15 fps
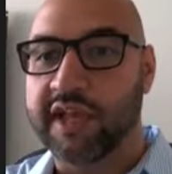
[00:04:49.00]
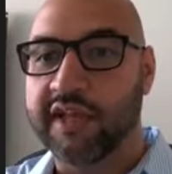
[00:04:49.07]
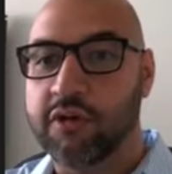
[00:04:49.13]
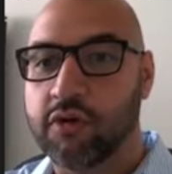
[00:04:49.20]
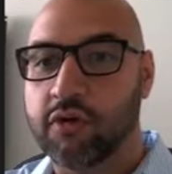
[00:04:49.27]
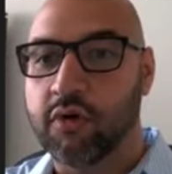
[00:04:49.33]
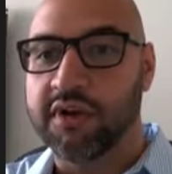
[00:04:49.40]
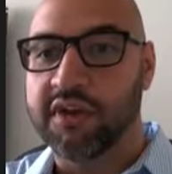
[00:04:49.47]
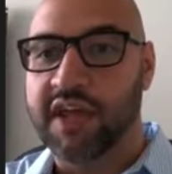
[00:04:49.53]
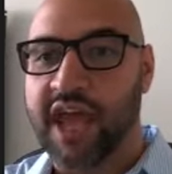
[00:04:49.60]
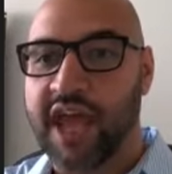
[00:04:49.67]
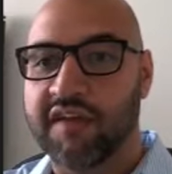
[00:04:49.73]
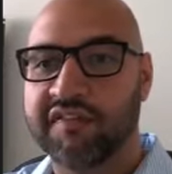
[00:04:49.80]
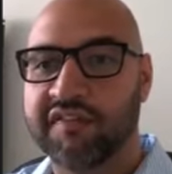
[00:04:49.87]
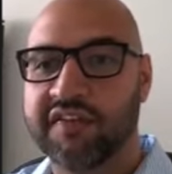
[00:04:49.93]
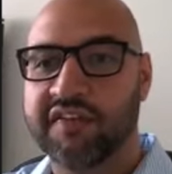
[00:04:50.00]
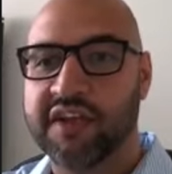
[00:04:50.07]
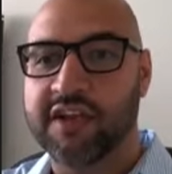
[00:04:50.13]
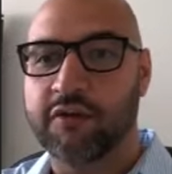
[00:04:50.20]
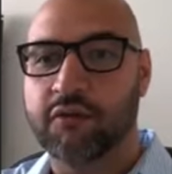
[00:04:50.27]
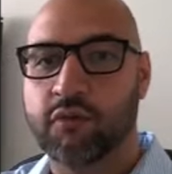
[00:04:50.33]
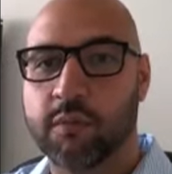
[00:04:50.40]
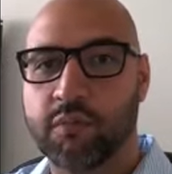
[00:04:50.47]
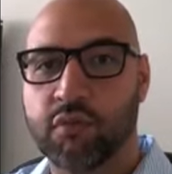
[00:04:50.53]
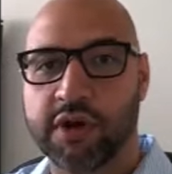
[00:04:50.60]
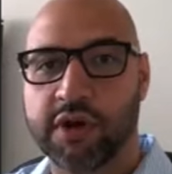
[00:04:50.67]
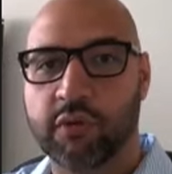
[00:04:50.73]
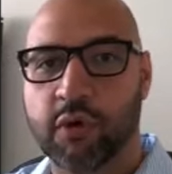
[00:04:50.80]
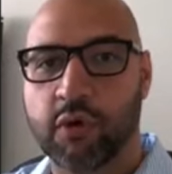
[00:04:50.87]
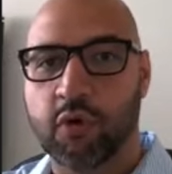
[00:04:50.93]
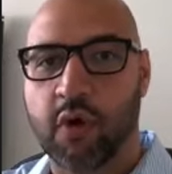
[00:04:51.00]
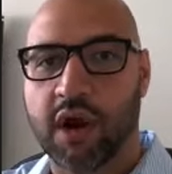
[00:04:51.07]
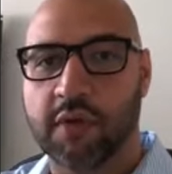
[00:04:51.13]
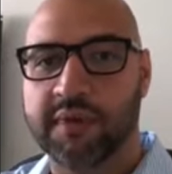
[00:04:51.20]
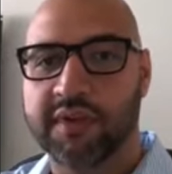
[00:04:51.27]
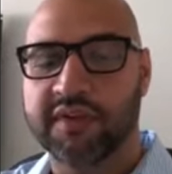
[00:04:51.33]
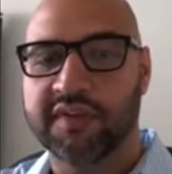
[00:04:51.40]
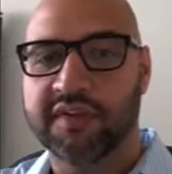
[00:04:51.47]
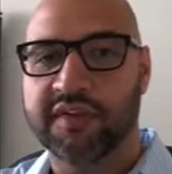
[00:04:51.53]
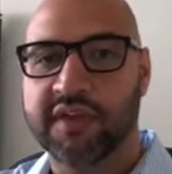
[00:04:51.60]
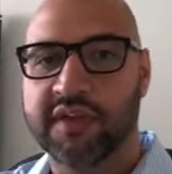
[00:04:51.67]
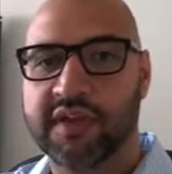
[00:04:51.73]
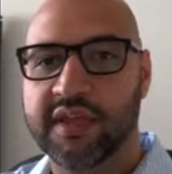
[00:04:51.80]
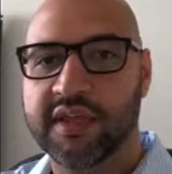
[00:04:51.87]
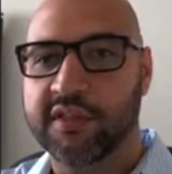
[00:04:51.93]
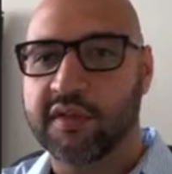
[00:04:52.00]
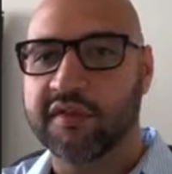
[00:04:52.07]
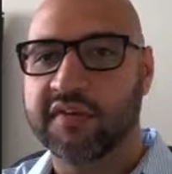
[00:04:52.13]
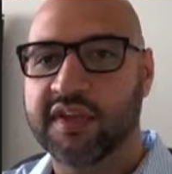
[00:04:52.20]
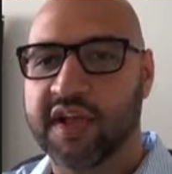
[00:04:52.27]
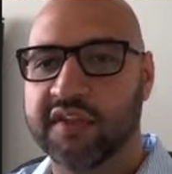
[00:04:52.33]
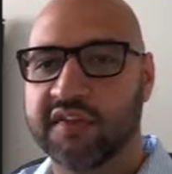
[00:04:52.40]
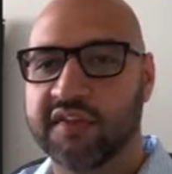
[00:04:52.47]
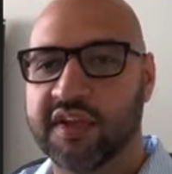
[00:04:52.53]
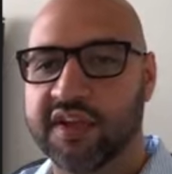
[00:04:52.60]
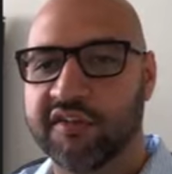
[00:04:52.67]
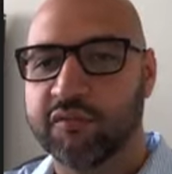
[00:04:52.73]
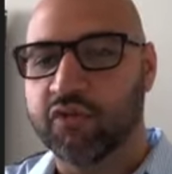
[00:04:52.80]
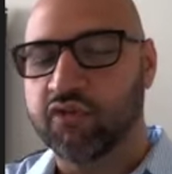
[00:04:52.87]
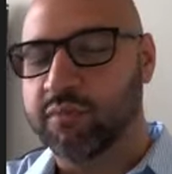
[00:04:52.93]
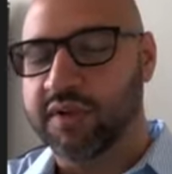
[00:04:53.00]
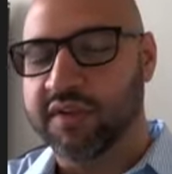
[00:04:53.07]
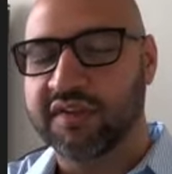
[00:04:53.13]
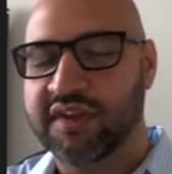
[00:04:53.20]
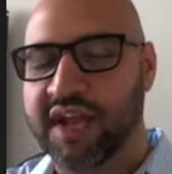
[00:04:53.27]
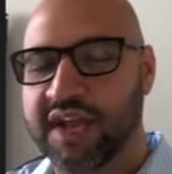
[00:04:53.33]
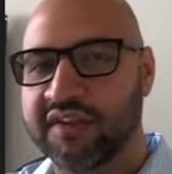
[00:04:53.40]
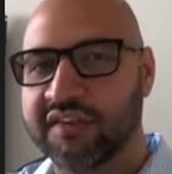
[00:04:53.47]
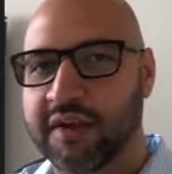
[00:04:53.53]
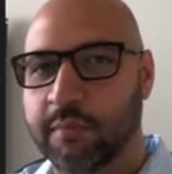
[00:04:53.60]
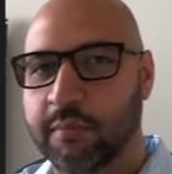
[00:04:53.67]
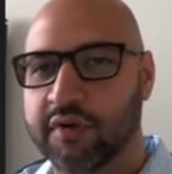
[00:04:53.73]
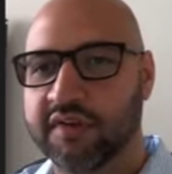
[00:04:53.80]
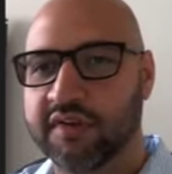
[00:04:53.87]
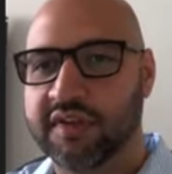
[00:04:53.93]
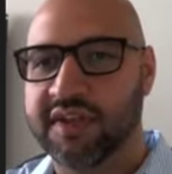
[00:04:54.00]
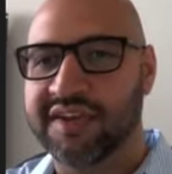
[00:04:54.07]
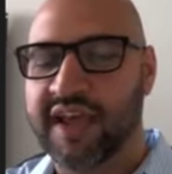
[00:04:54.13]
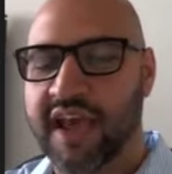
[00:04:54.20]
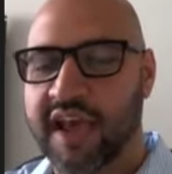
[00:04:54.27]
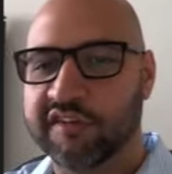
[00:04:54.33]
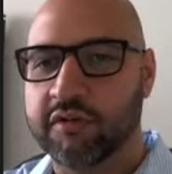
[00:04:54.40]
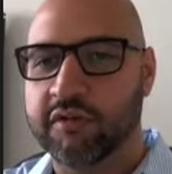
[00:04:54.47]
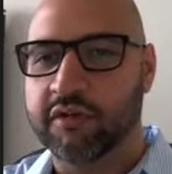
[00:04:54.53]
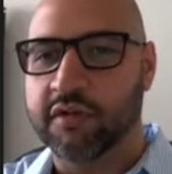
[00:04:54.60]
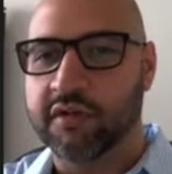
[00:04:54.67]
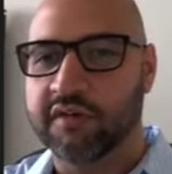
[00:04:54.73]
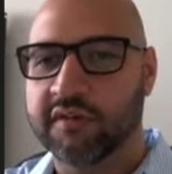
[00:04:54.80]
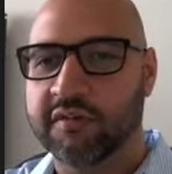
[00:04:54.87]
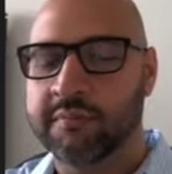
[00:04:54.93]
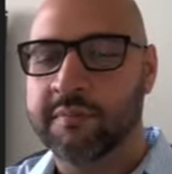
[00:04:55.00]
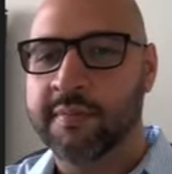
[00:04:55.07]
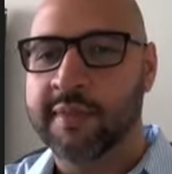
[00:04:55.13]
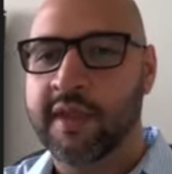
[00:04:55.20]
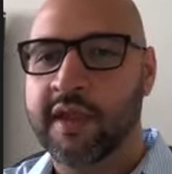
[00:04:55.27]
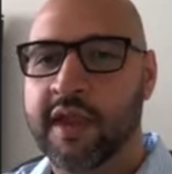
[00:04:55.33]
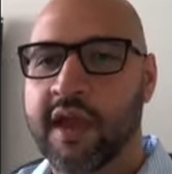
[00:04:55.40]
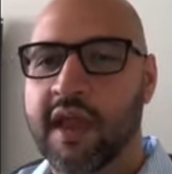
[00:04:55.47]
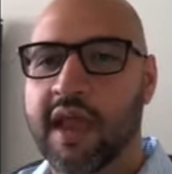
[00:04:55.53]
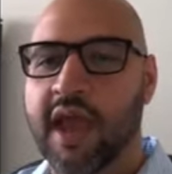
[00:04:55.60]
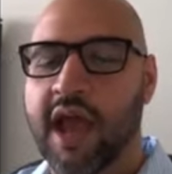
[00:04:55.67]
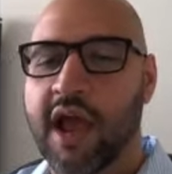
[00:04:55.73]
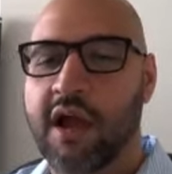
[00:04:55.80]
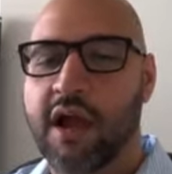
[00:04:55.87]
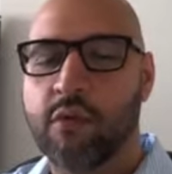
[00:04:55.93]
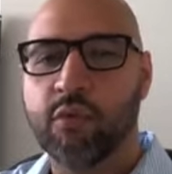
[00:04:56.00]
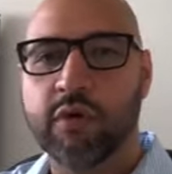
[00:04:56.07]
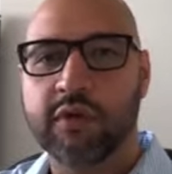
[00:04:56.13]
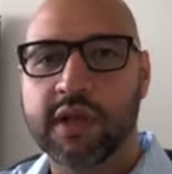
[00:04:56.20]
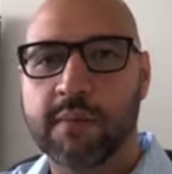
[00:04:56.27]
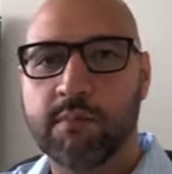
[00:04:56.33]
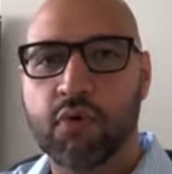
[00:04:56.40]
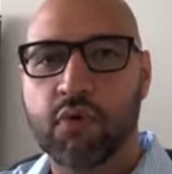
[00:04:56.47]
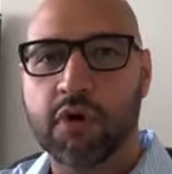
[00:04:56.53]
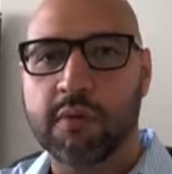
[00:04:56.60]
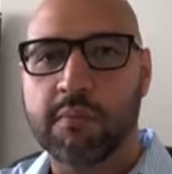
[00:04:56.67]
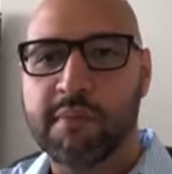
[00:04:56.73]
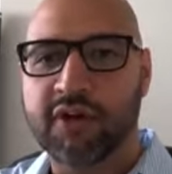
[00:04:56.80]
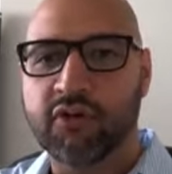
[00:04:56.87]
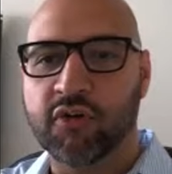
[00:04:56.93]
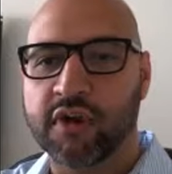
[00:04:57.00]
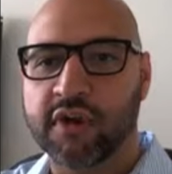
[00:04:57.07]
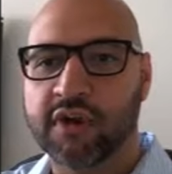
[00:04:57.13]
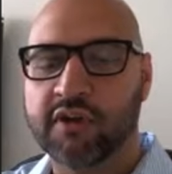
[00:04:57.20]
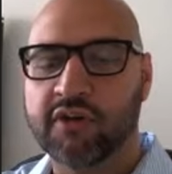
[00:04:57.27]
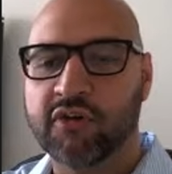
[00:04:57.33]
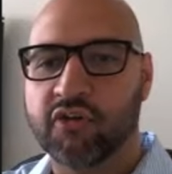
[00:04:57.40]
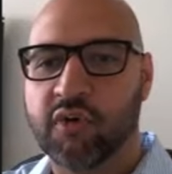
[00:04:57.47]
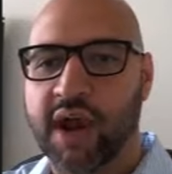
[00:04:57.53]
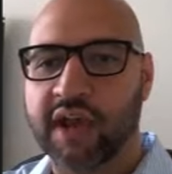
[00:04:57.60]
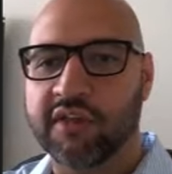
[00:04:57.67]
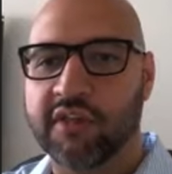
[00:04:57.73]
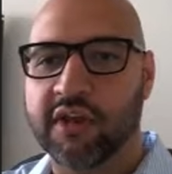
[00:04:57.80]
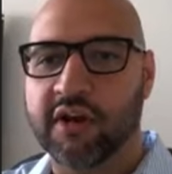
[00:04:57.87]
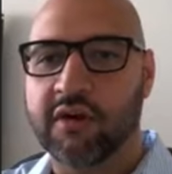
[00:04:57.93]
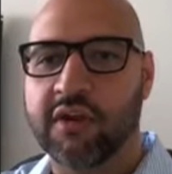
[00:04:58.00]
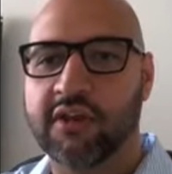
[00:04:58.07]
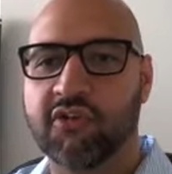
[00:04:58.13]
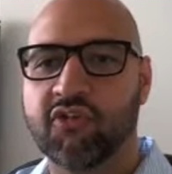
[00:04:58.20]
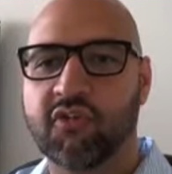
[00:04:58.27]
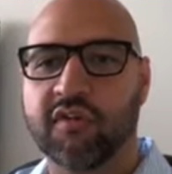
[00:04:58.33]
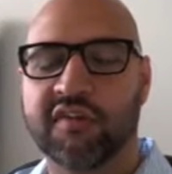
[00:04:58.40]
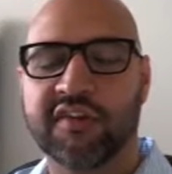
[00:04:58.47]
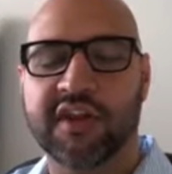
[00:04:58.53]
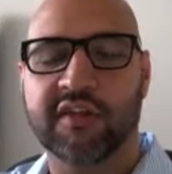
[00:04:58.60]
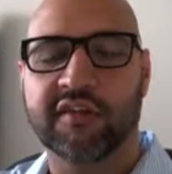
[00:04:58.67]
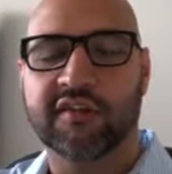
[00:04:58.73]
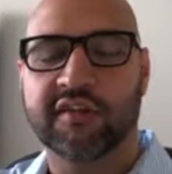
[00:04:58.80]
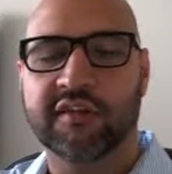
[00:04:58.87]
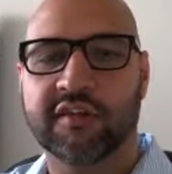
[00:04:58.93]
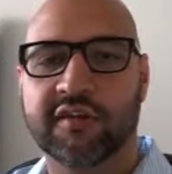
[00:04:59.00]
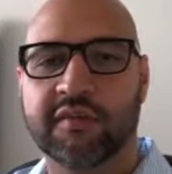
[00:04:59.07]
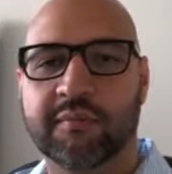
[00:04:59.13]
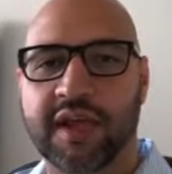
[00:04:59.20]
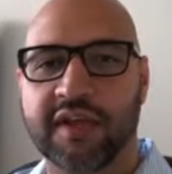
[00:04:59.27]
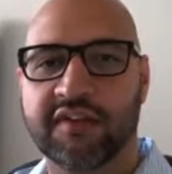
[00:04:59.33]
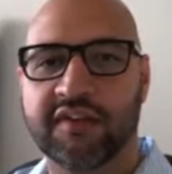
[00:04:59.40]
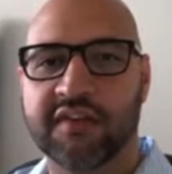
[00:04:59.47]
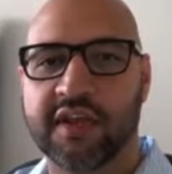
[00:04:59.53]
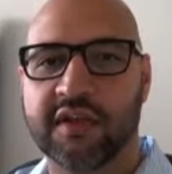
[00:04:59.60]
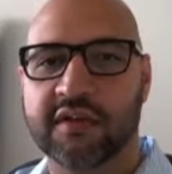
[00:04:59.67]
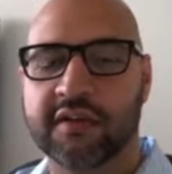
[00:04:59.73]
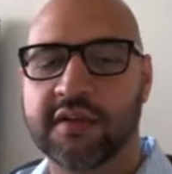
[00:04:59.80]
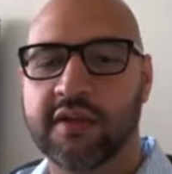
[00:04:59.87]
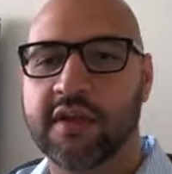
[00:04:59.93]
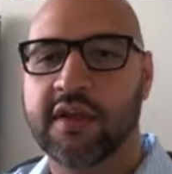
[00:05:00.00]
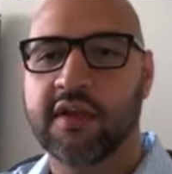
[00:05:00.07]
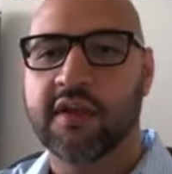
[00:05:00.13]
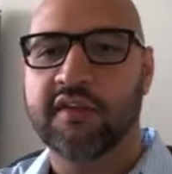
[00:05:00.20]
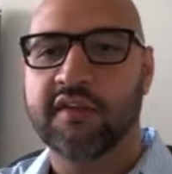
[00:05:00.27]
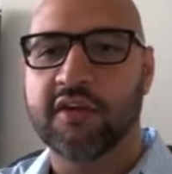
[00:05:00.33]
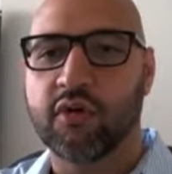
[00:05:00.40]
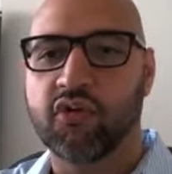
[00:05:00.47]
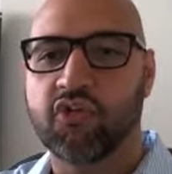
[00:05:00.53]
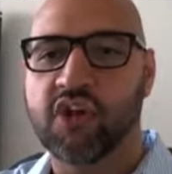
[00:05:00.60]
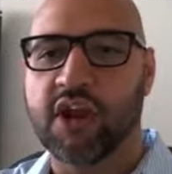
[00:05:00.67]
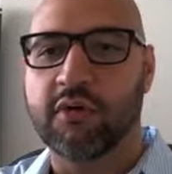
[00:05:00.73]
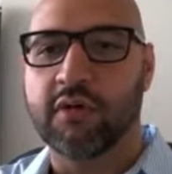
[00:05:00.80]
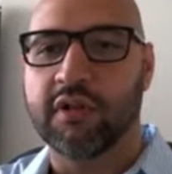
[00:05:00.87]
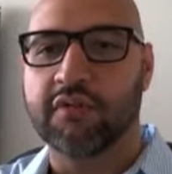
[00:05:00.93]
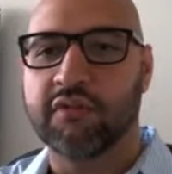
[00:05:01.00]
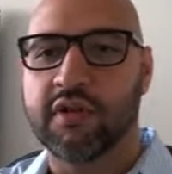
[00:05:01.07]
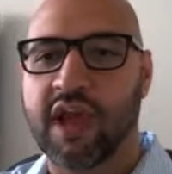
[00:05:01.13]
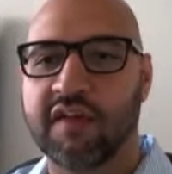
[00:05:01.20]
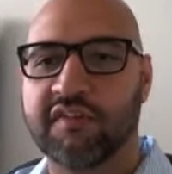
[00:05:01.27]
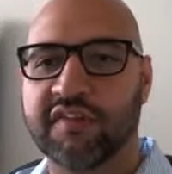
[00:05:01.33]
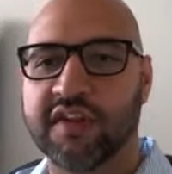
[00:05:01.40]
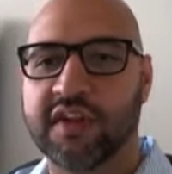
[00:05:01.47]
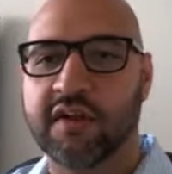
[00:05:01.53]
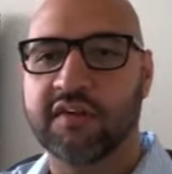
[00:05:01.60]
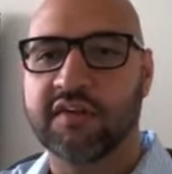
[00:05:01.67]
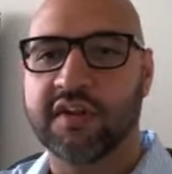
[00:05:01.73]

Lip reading: most likely you're going to have state reporting requirements in those 10 states, which means 10 separate state tax returns. A really important metric to track there is your sales by state. So in general, if you have